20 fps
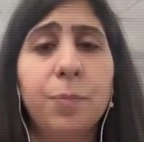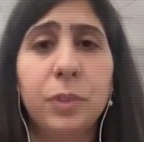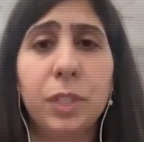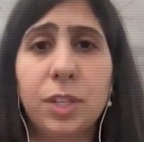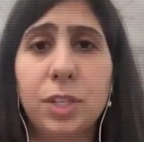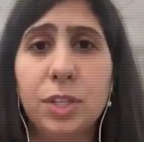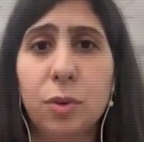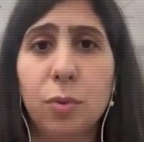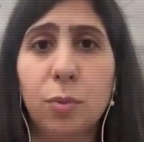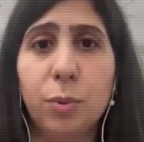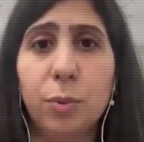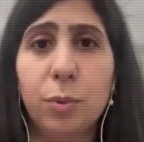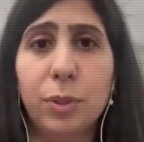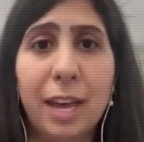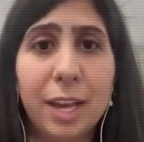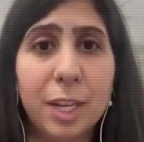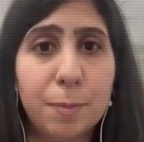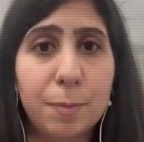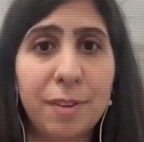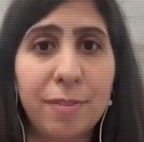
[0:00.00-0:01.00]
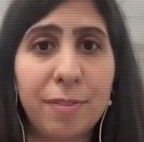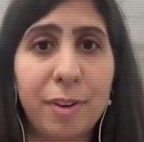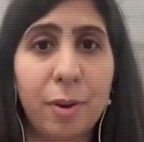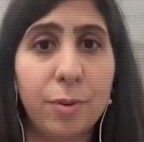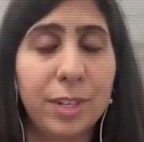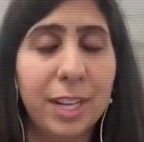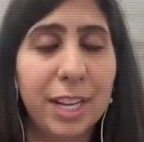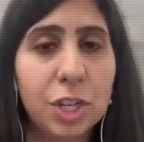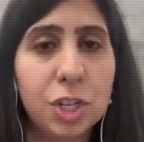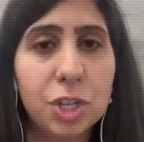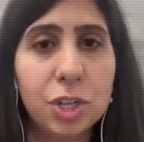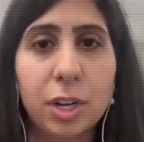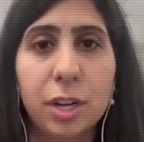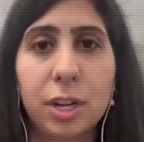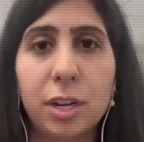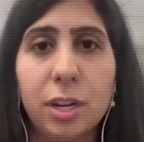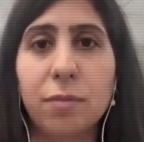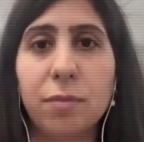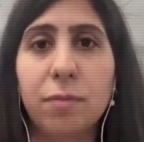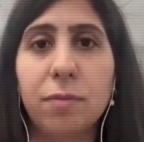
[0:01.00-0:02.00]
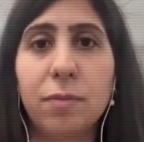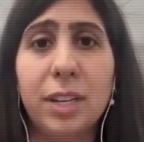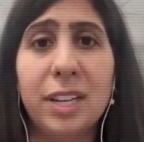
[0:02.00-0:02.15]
And so with that as my foundation,